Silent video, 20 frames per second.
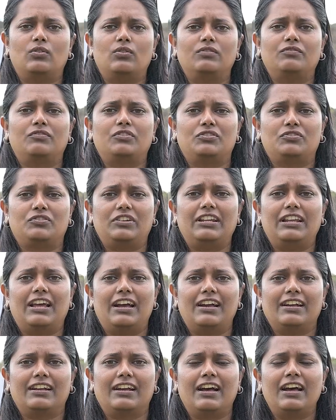tone for Sri
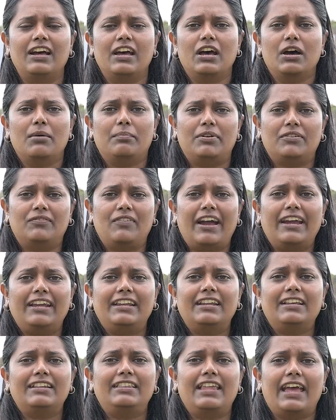Lanka,
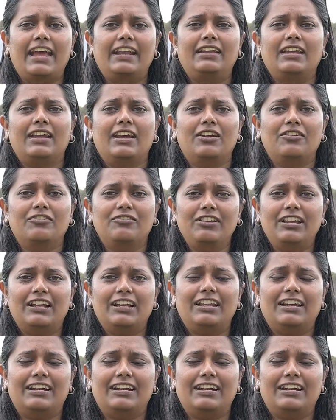provided that real